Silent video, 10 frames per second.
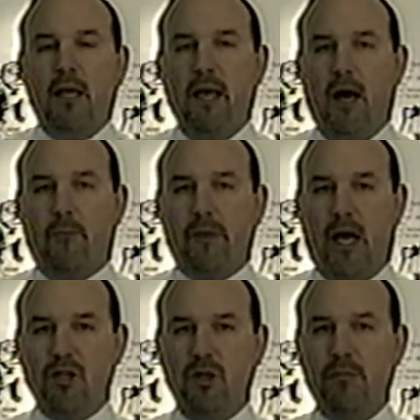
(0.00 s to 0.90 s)
Now,
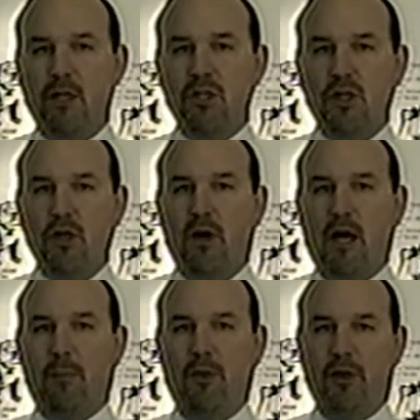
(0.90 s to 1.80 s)
I should mention to you a
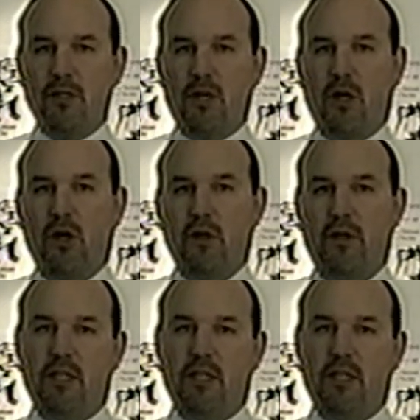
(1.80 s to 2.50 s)
couple things occurred.